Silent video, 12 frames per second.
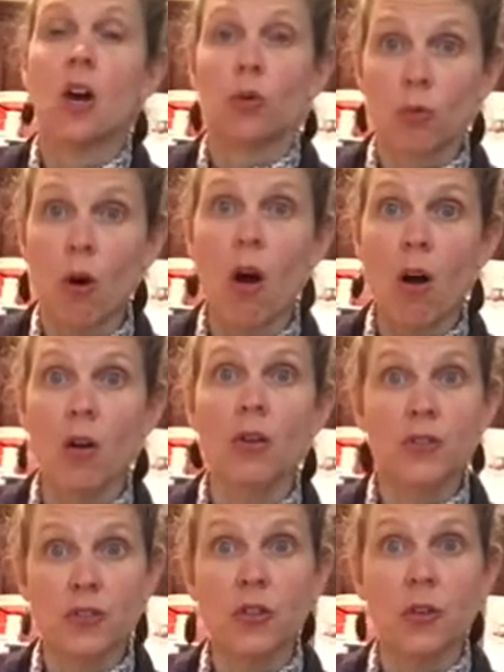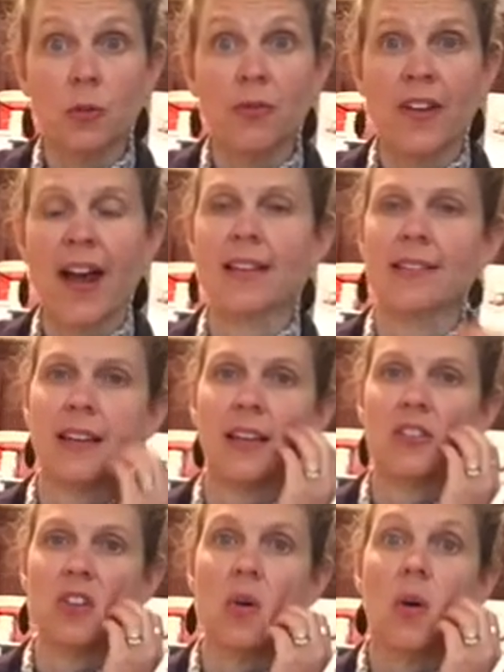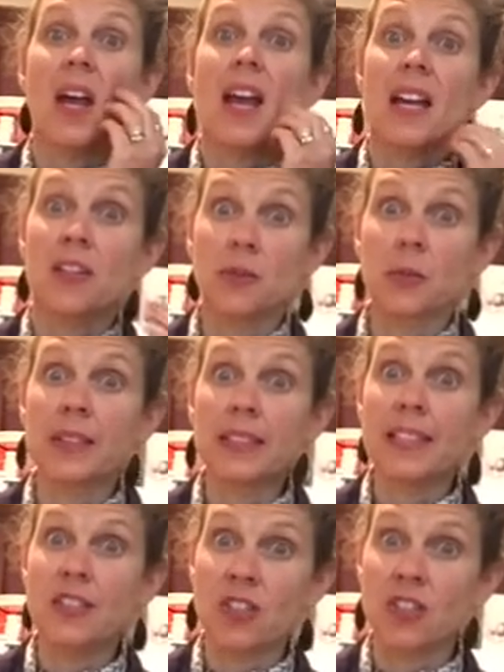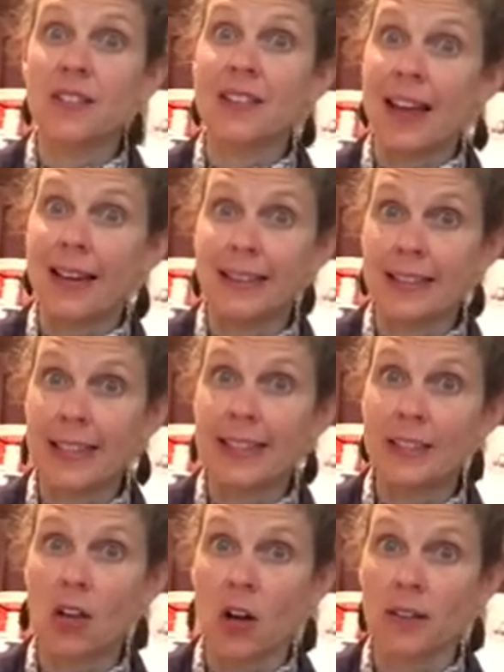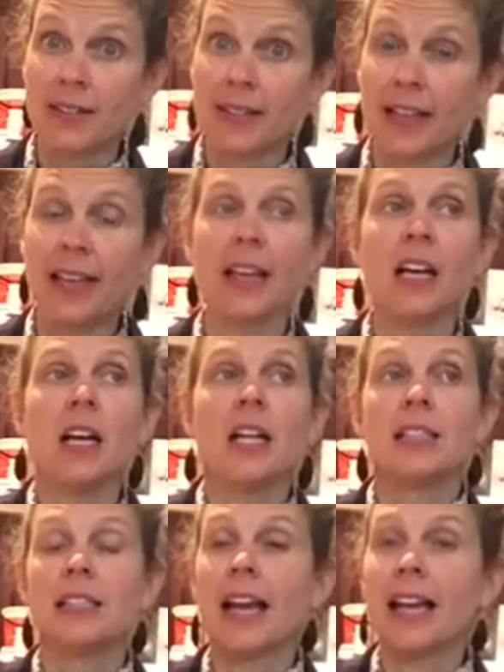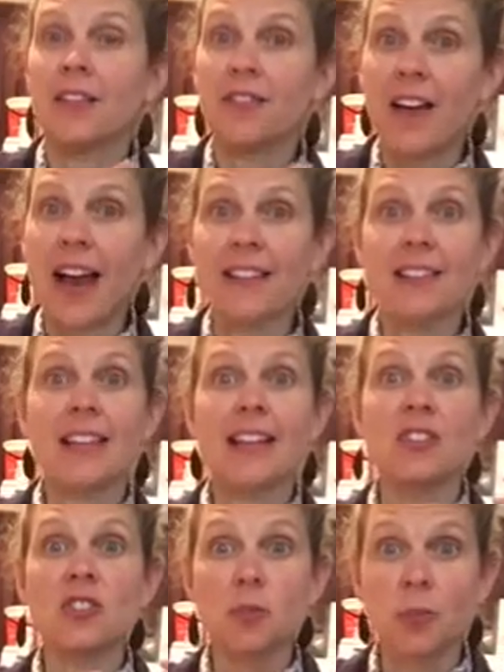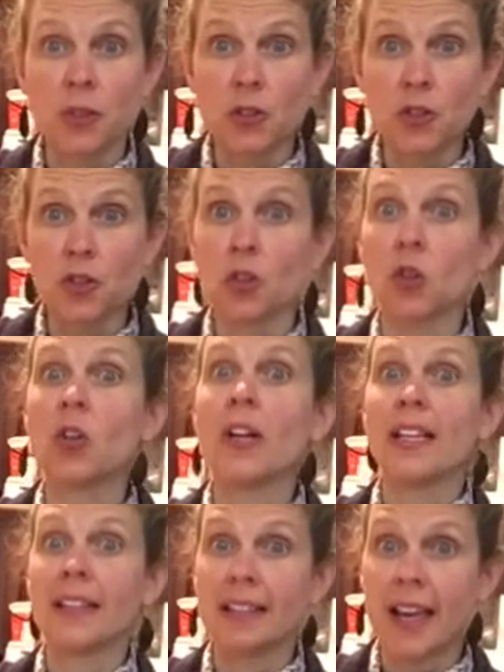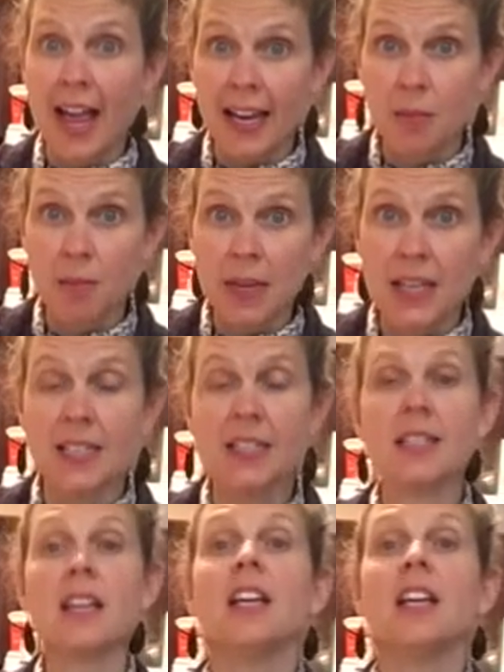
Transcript: Raw soup fasting. So it's really just a detoxing, like fasting, spiritual enlightenment,